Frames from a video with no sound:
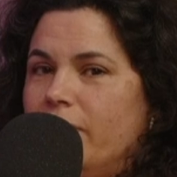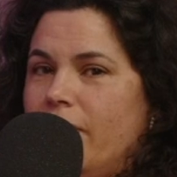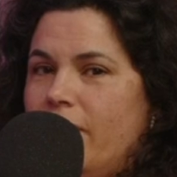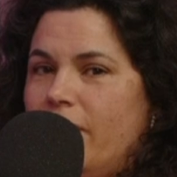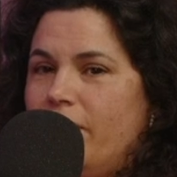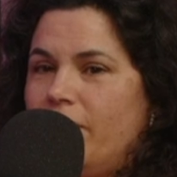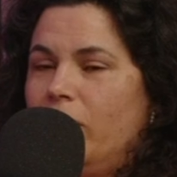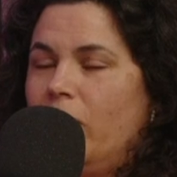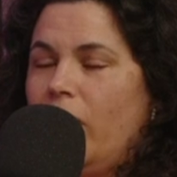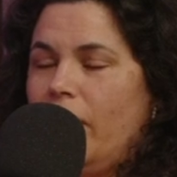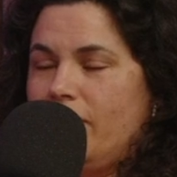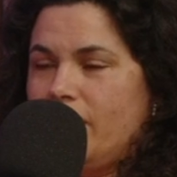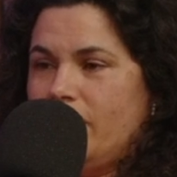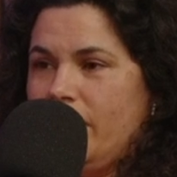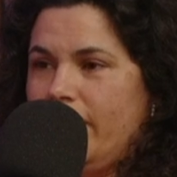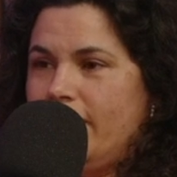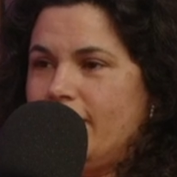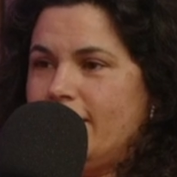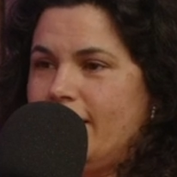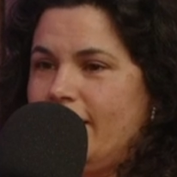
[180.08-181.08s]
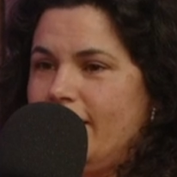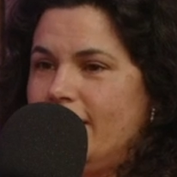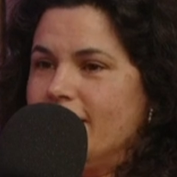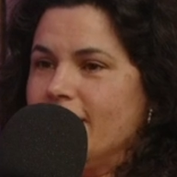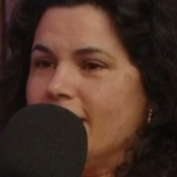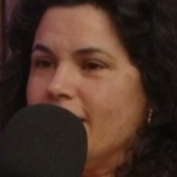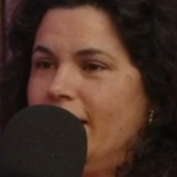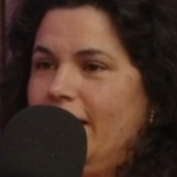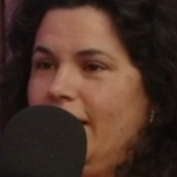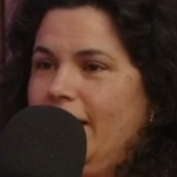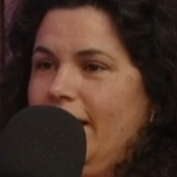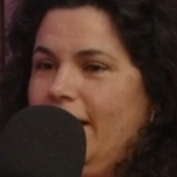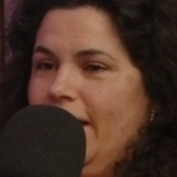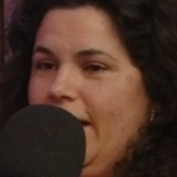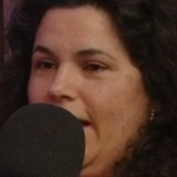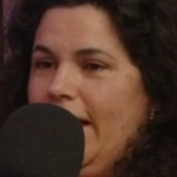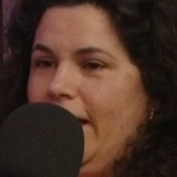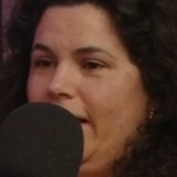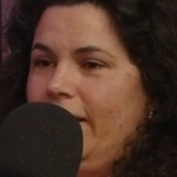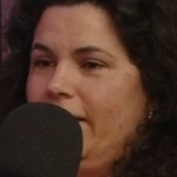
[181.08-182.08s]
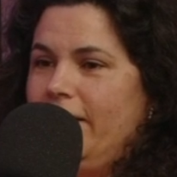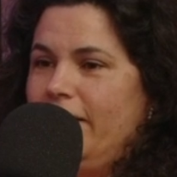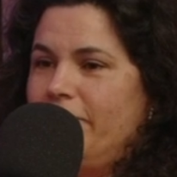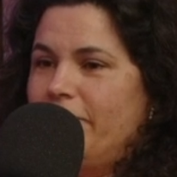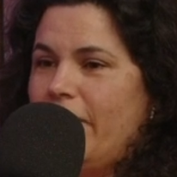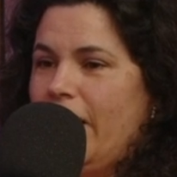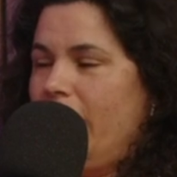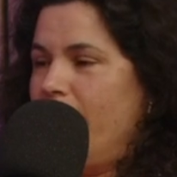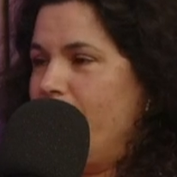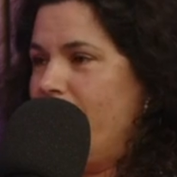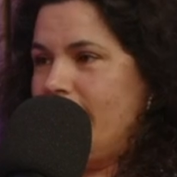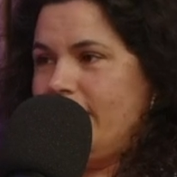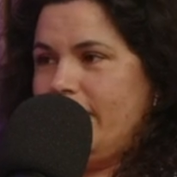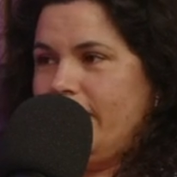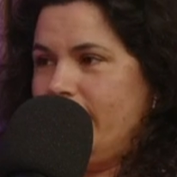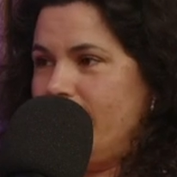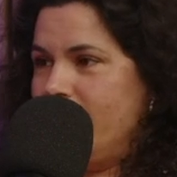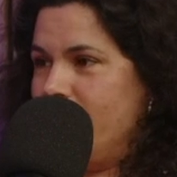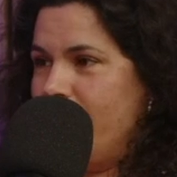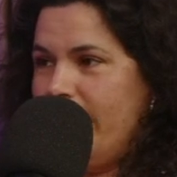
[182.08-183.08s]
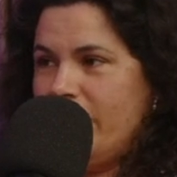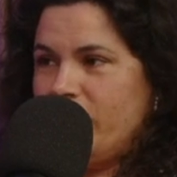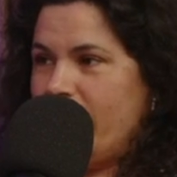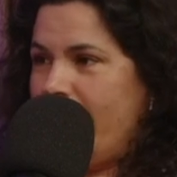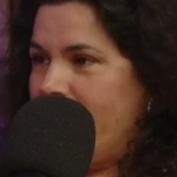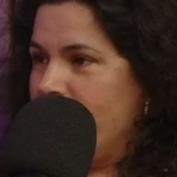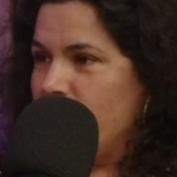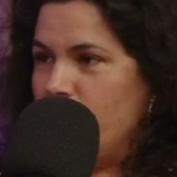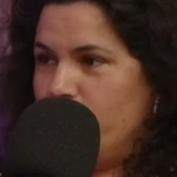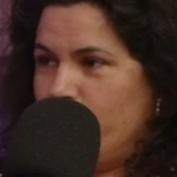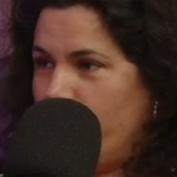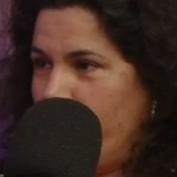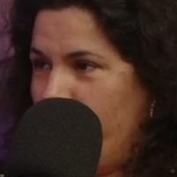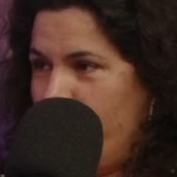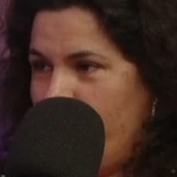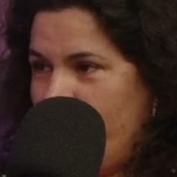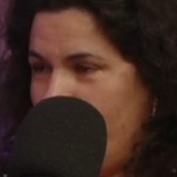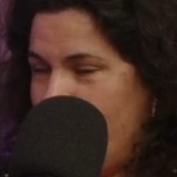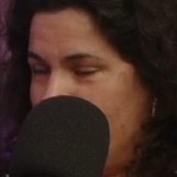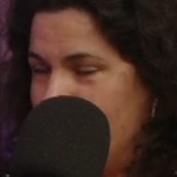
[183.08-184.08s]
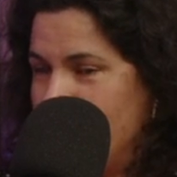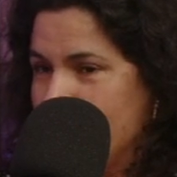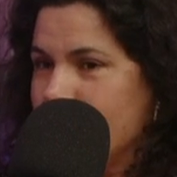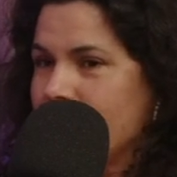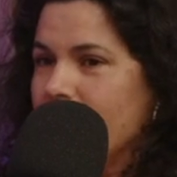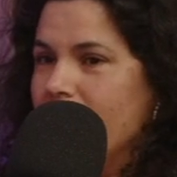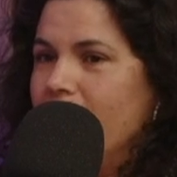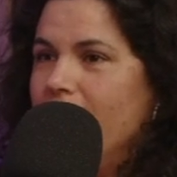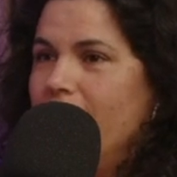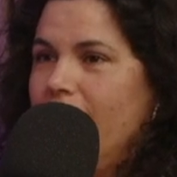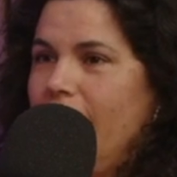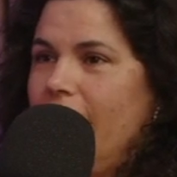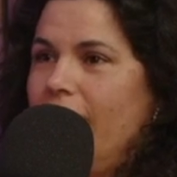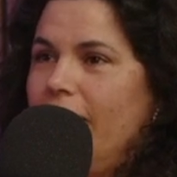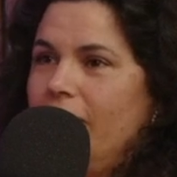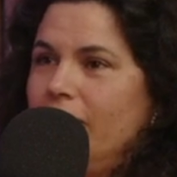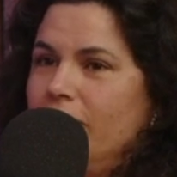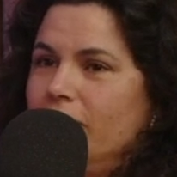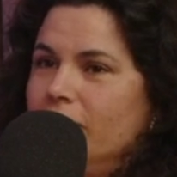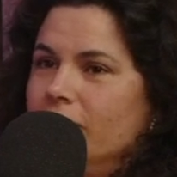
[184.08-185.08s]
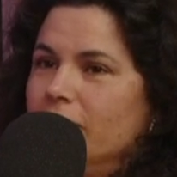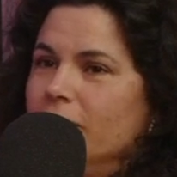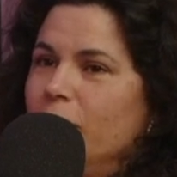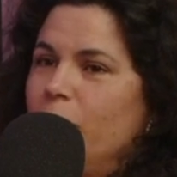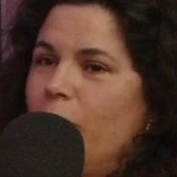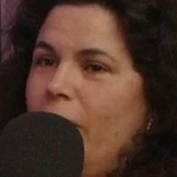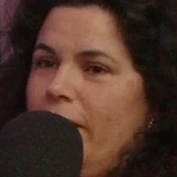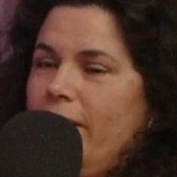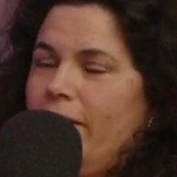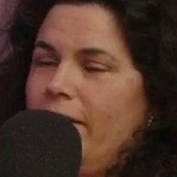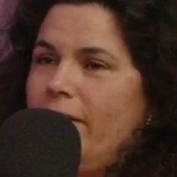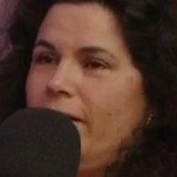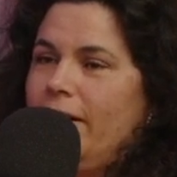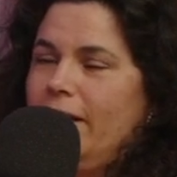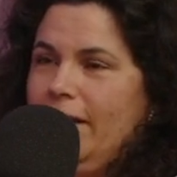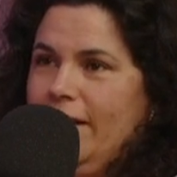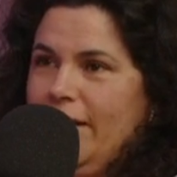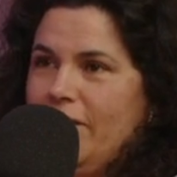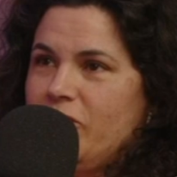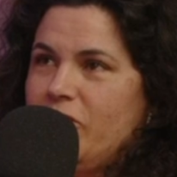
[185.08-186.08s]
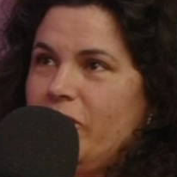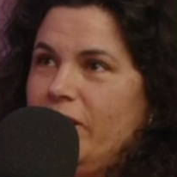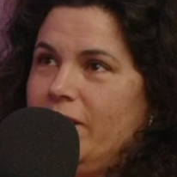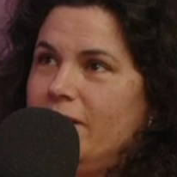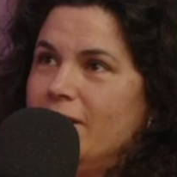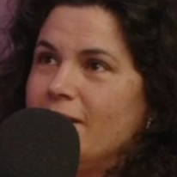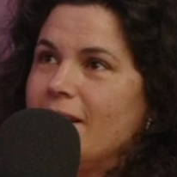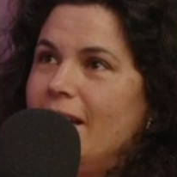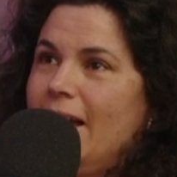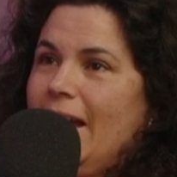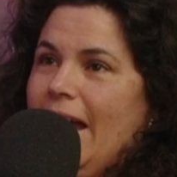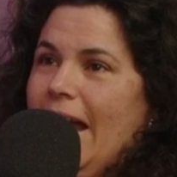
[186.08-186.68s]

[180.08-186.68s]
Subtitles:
life sciences in value-added educational programs with clinicians,